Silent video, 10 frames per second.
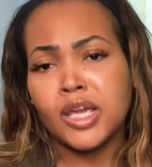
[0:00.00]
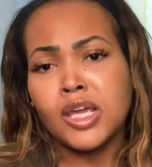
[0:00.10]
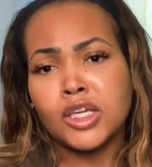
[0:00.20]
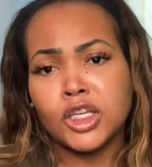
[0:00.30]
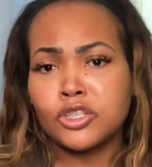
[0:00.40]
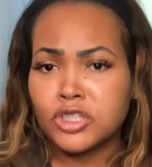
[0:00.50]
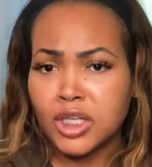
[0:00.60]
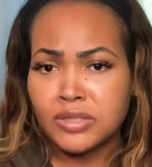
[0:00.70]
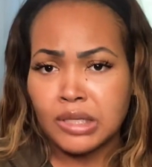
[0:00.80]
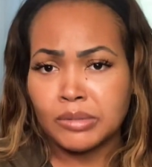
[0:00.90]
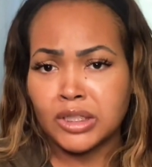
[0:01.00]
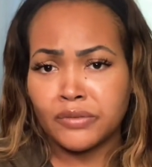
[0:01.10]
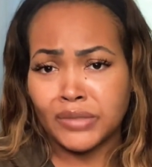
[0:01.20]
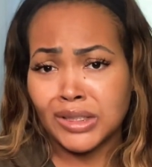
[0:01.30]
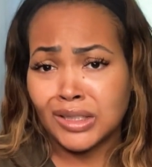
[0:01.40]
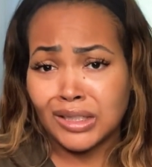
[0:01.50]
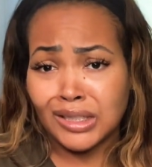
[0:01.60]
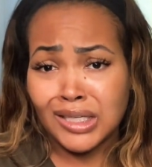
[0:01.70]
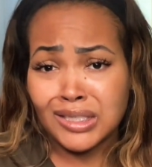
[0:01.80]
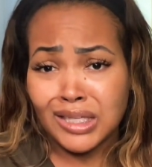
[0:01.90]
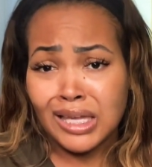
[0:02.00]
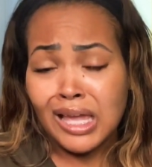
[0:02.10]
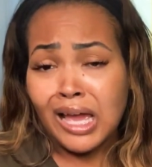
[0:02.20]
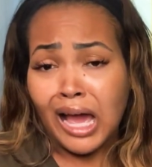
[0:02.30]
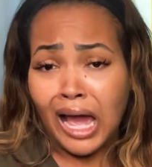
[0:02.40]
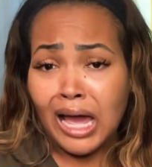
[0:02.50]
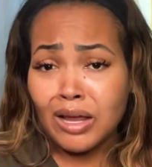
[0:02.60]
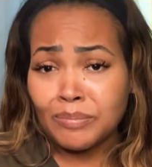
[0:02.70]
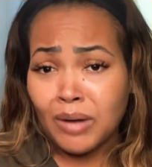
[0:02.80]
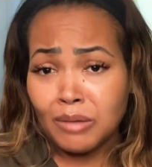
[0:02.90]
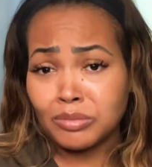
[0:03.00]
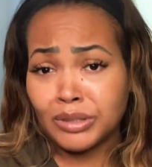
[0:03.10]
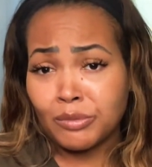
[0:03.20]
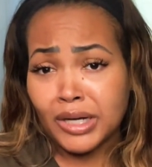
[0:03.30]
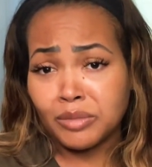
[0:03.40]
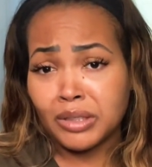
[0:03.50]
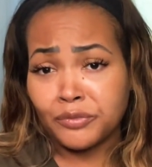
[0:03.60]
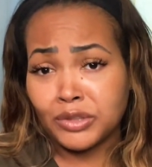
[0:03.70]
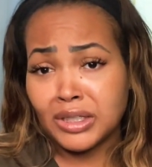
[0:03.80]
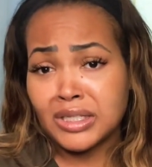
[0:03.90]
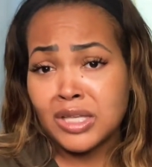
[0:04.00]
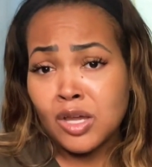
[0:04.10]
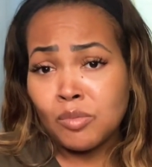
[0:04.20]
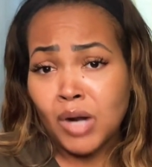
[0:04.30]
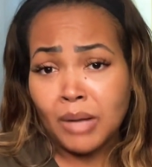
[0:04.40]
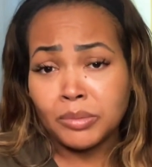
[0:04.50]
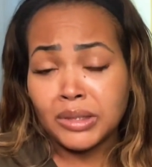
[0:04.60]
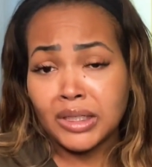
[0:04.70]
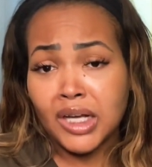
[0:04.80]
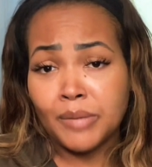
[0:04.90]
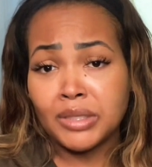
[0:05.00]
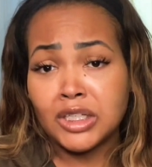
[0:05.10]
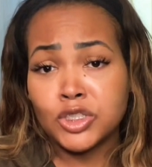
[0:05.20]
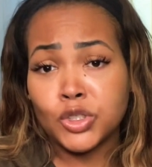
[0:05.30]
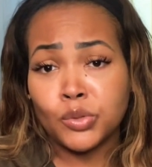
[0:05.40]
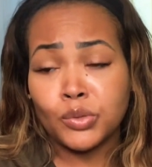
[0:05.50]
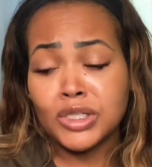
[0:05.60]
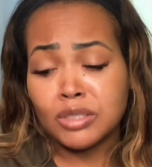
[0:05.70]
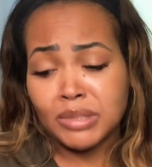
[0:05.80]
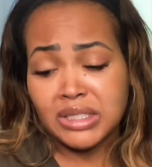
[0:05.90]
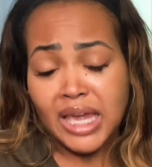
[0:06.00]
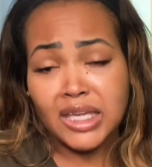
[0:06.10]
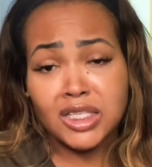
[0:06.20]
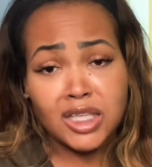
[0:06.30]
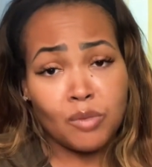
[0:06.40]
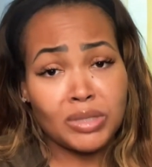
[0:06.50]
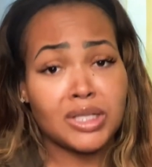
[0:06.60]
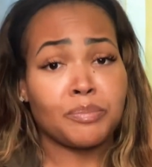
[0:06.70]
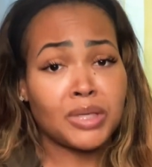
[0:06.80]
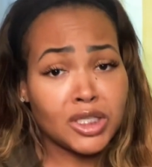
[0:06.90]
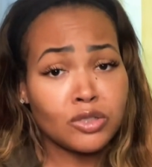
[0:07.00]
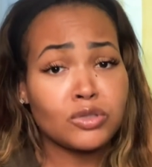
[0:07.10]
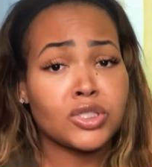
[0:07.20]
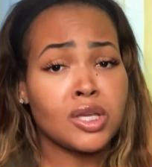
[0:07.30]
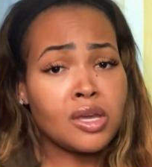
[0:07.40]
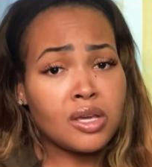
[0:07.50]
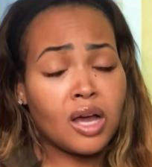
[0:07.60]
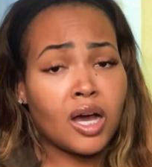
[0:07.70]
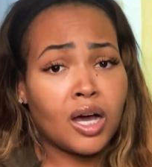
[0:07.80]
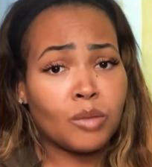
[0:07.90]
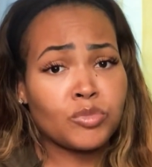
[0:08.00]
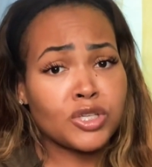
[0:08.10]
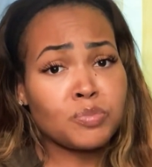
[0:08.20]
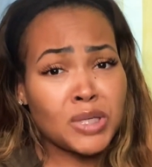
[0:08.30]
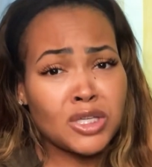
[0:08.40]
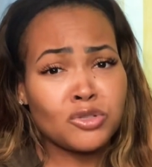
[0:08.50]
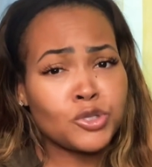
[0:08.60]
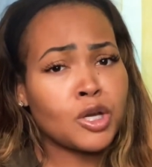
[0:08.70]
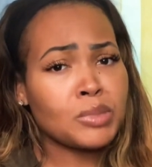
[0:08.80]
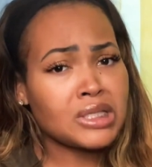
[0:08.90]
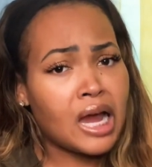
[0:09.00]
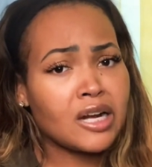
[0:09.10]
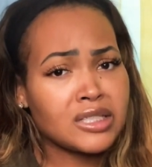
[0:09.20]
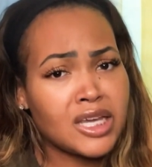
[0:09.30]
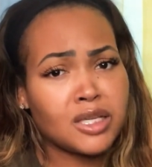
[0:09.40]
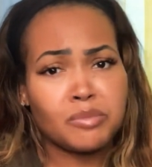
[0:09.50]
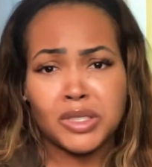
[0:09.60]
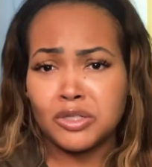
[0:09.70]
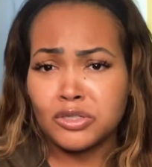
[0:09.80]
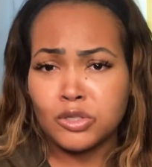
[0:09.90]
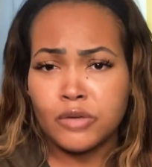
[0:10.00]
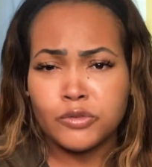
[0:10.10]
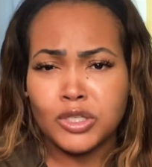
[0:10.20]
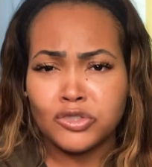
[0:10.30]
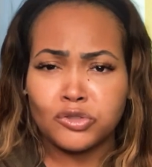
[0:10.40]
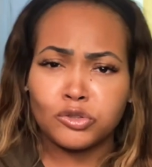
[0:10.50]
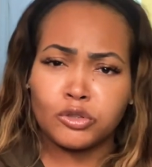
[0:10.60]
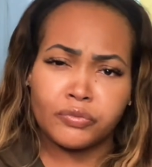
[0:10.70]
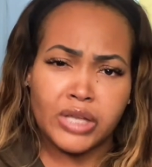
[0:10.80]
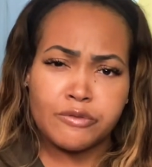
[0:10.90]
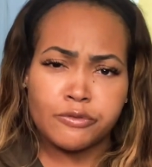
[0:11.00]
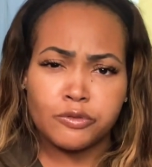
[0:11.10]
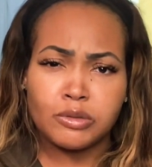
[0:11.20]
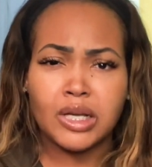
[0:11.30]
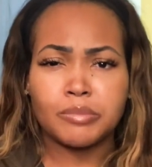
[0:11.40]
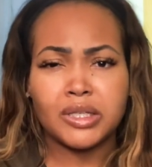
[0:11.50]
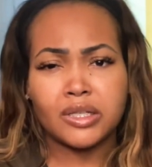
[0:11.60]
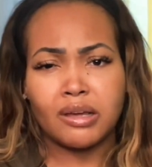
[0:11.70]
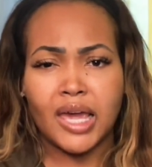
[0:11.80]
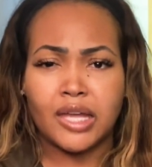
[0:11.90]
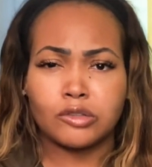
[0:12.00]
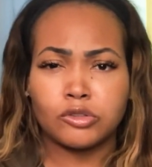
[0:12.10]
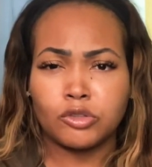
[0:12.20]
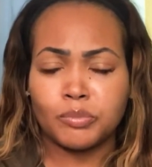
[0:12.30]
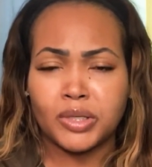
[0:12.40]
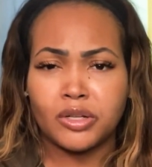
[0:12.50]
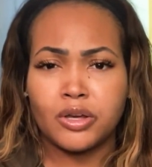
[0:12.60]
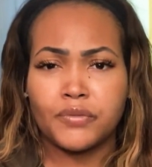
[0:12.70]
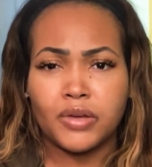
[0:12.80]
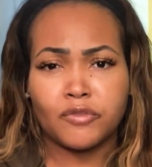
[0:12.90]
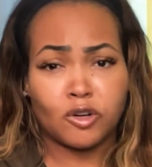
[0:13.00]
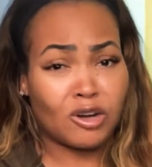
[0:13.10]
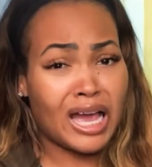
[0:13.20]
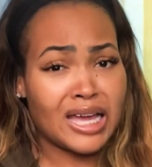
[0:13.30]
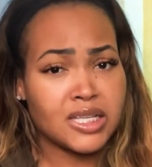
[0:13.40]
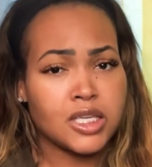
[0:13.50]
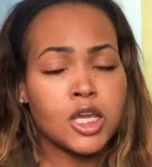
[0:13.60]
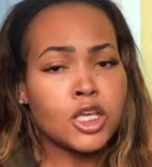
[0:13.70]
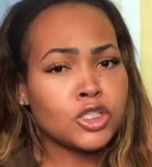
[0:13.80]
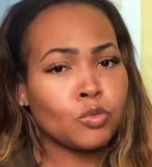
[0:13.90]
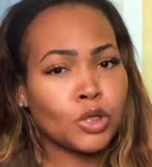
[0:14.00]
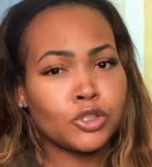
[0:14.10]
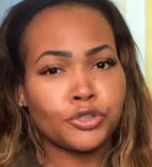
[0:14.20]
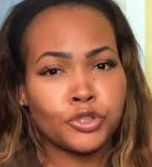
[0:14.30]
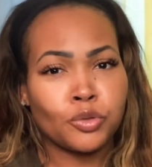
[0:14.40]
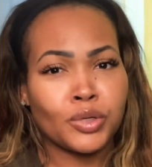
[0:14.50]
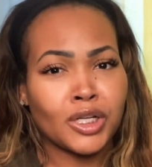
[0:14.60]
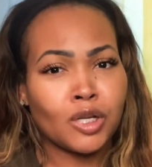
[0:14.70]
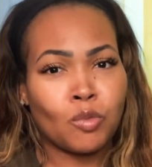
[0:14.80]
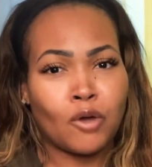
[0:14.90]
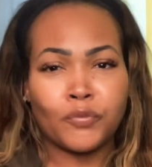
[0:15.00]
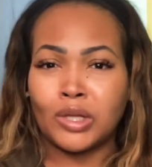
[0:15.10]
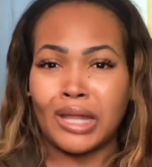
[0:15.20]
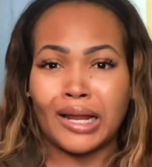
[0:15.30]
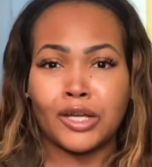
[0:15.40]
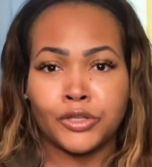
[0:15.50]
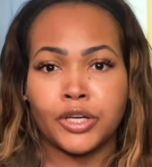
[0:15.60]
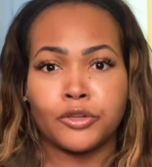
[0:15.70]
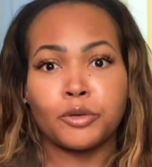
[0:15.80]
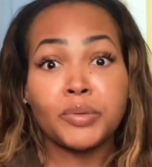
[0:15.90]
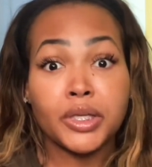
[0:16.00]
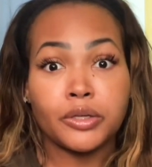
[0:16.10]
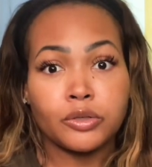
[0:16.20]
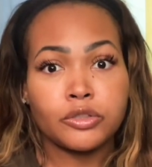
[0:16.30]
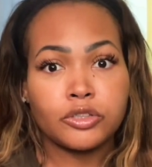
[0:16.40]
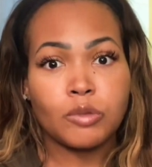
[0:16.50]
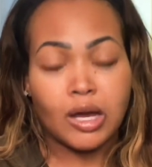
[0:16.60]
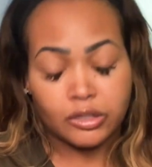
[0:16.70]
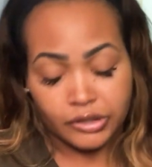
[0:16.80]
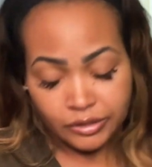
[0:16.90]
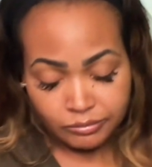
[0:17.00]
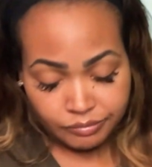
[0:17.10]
Get yourself something convenient and easy. I probably recommend for this, probably the gummy, because you're going to be taking so many pills. Just pills, you're going to be tired of taking pills. So if you get you a little flavorful gummy, it'll add a little bit of a variety to what you're doing, and it won't feel like another pill you're swallowing.